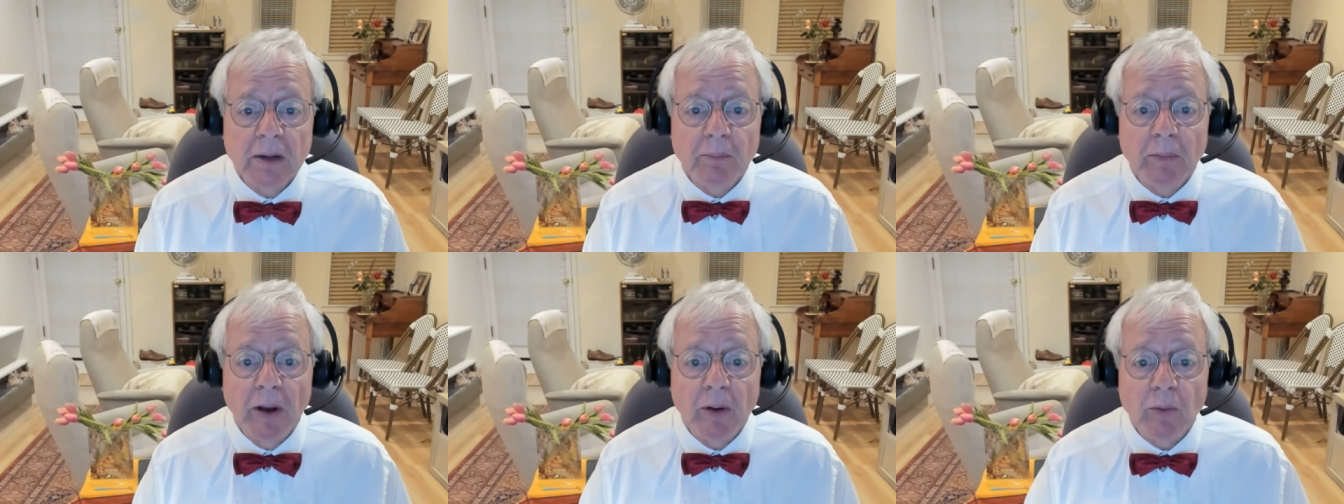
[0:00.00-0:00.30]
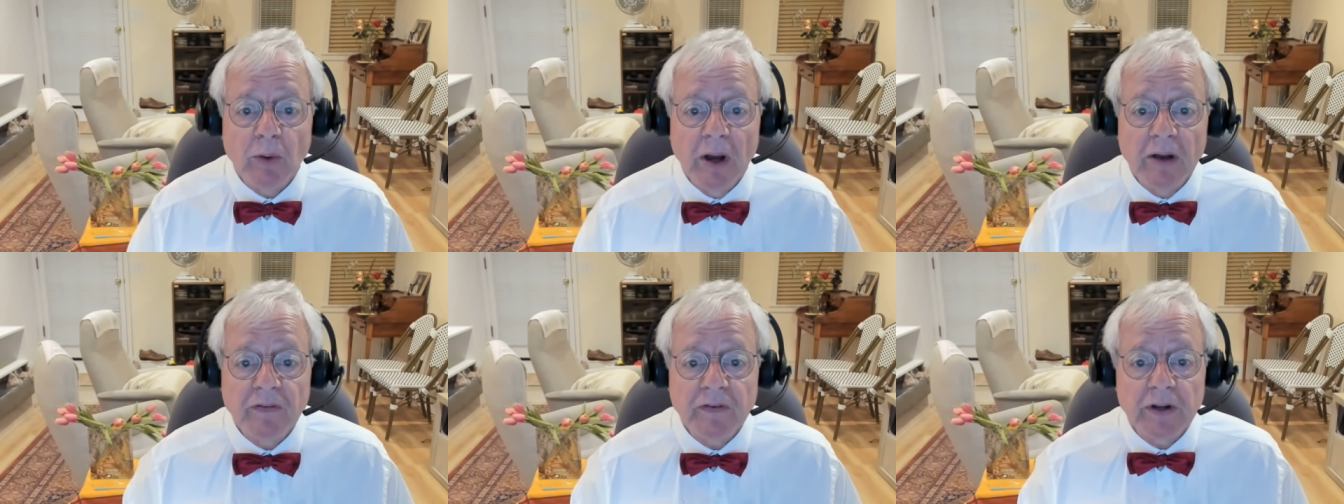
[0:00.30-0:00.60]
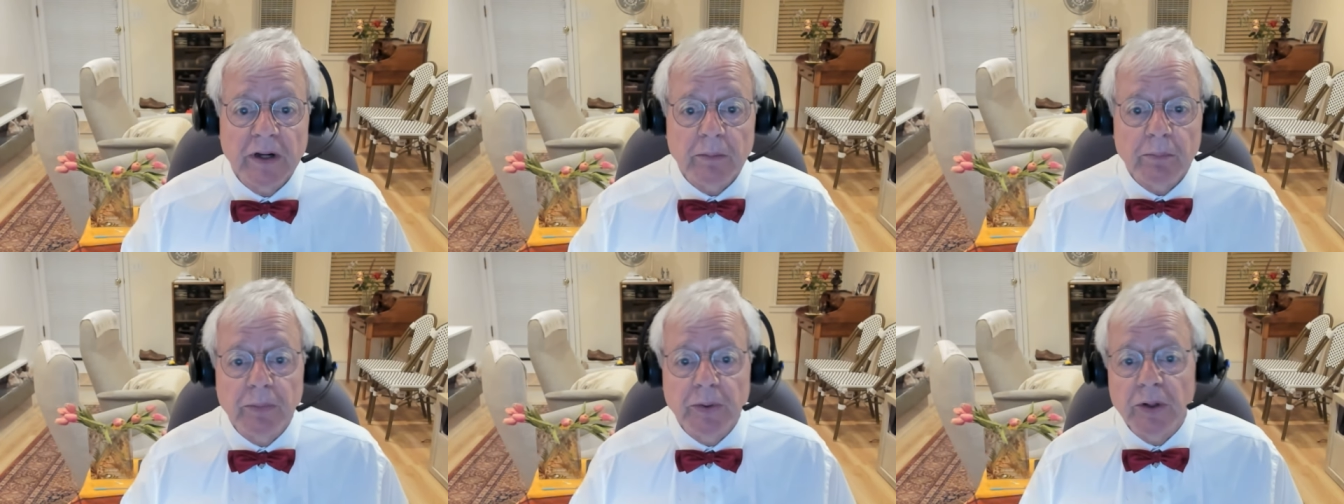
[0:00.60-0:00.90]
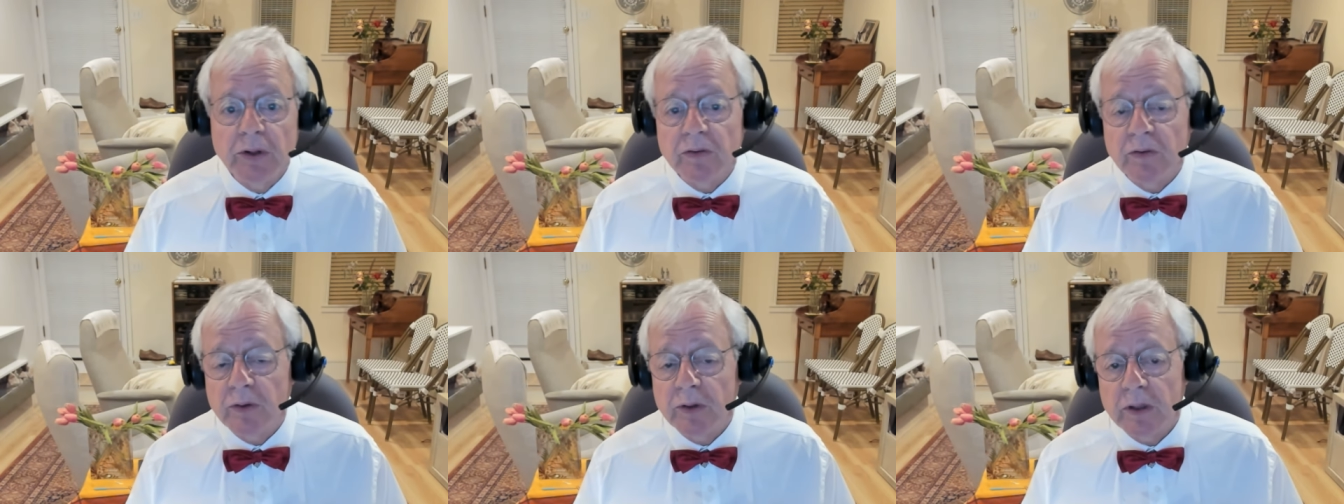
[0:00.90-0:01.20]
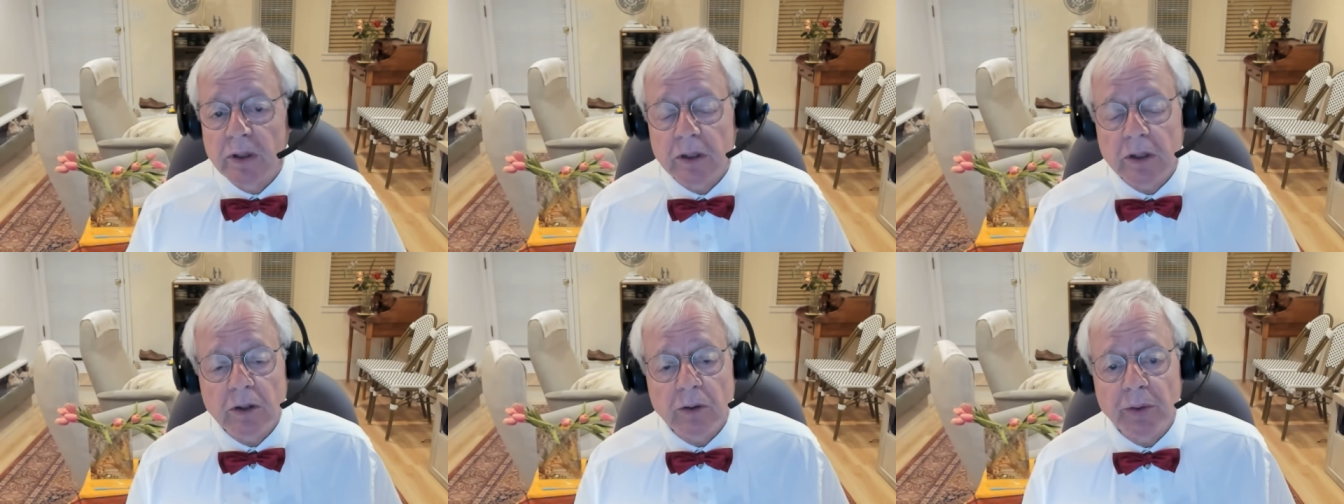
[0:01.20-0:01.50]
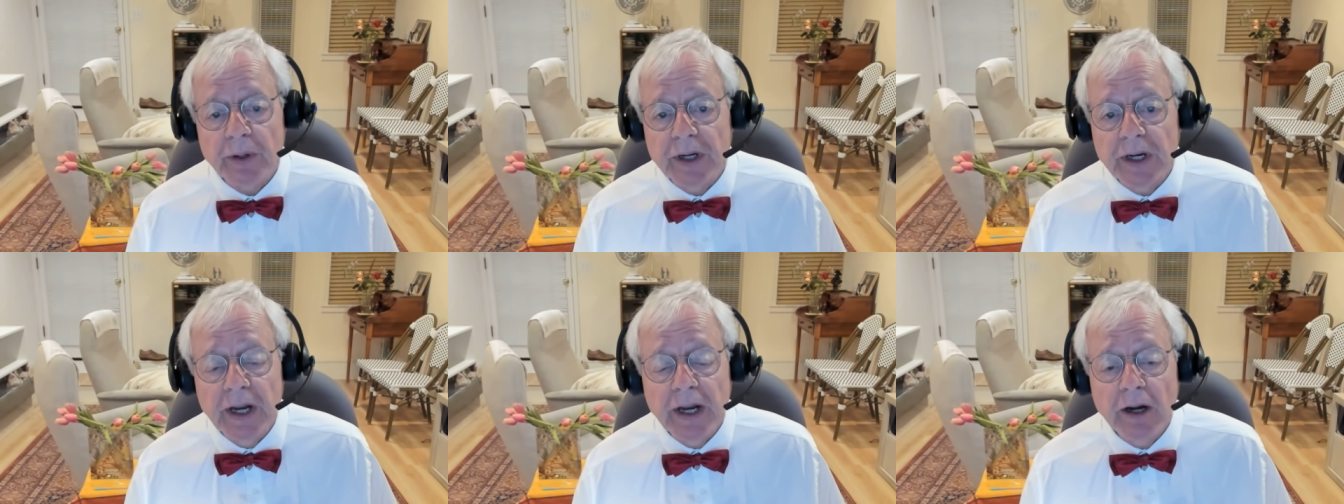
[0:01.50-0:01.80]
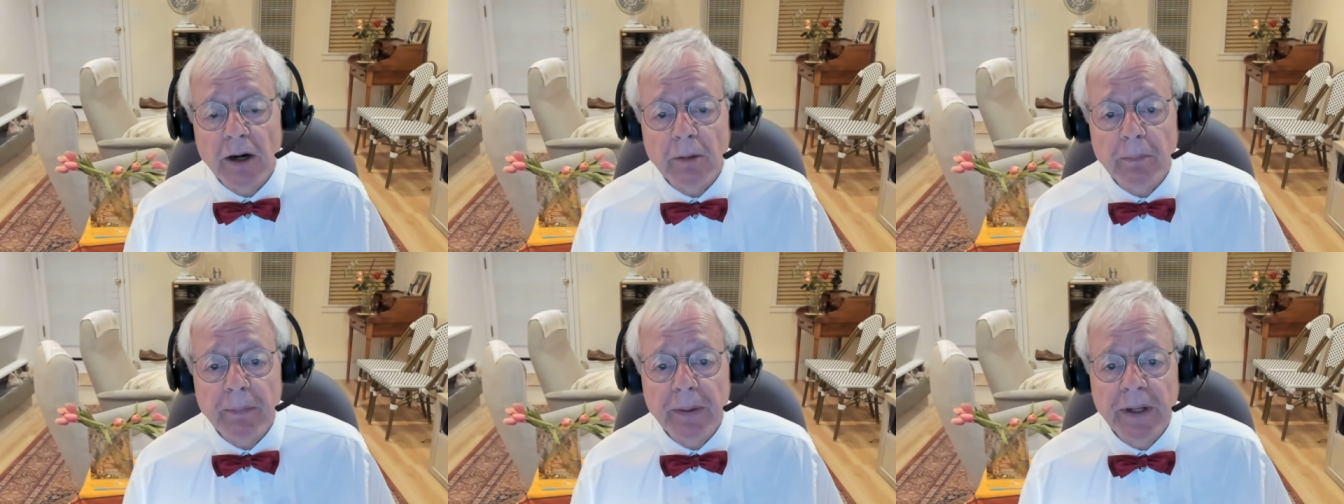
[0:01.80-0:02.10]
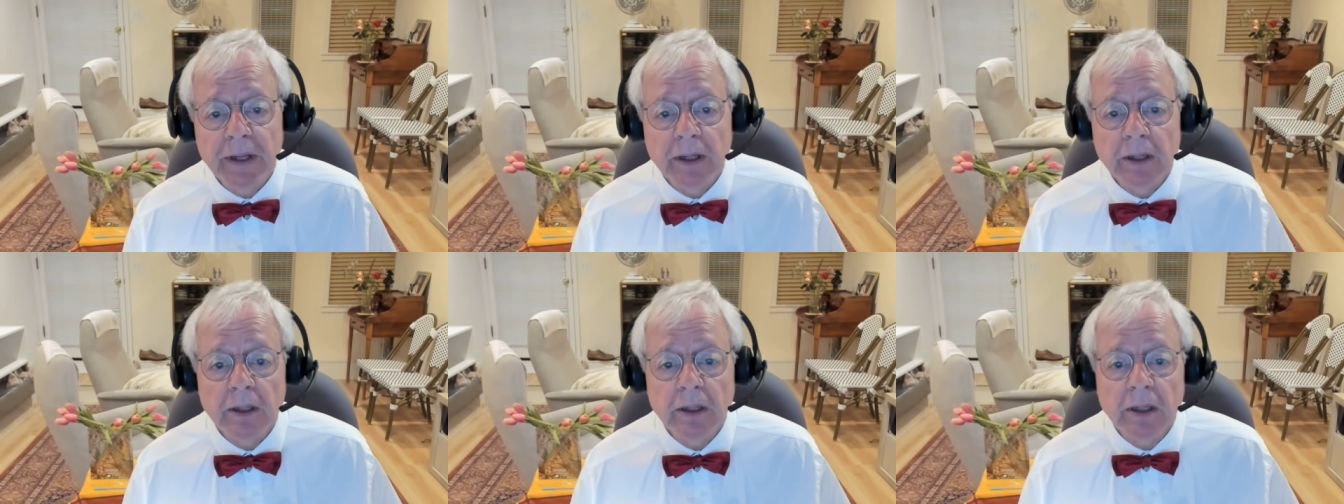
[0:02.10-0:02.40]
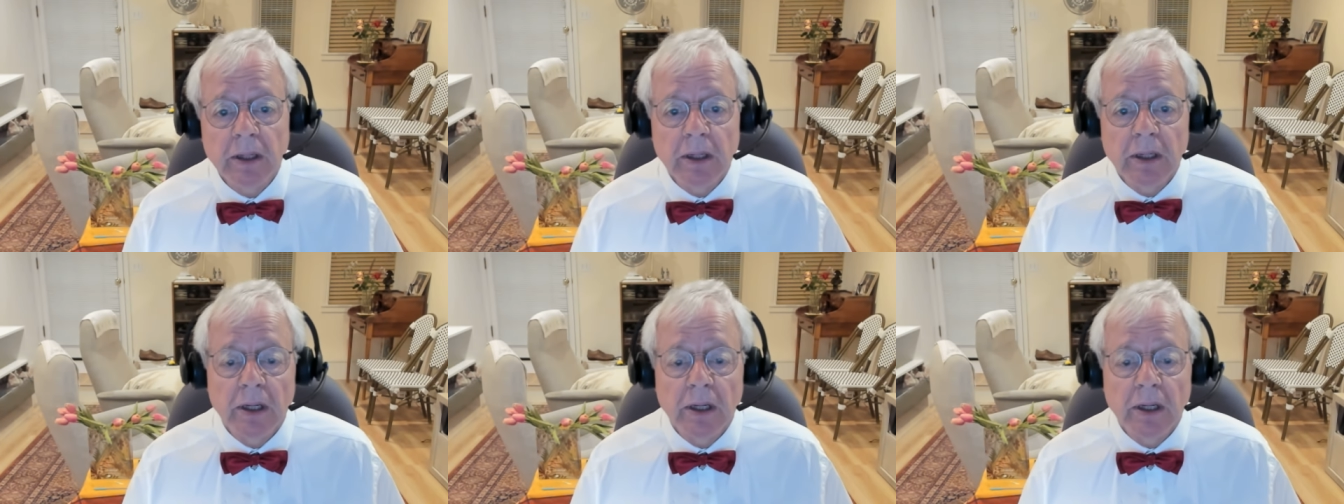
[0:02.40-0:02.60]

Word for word: my wife got a beautiful Korean hairpin,